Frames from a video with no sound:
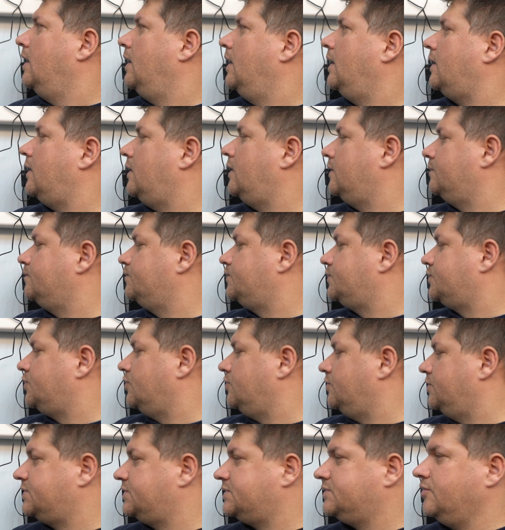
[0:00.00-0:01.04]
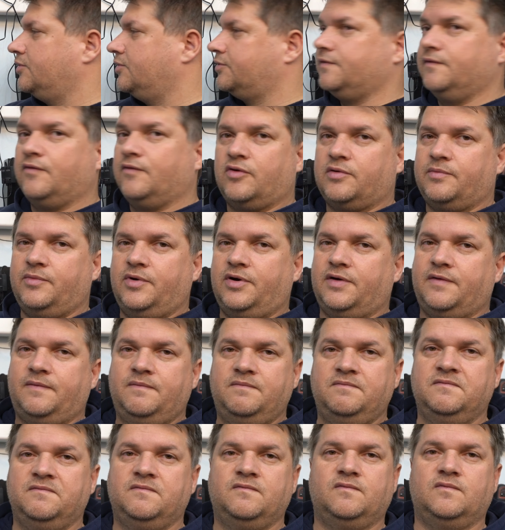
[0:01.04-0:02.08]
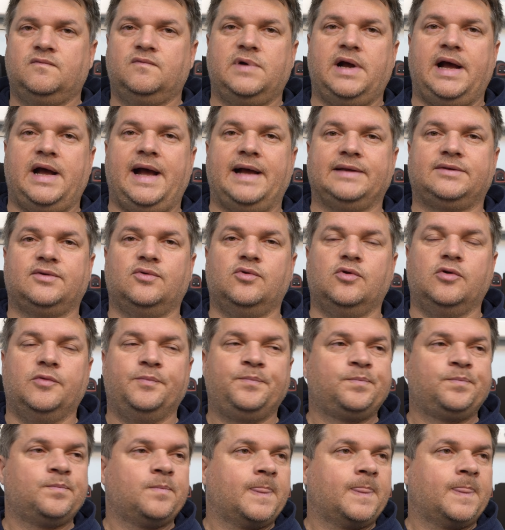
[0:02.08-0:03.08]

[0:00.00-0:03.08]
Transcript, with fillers: Um, so it's not warmer at all.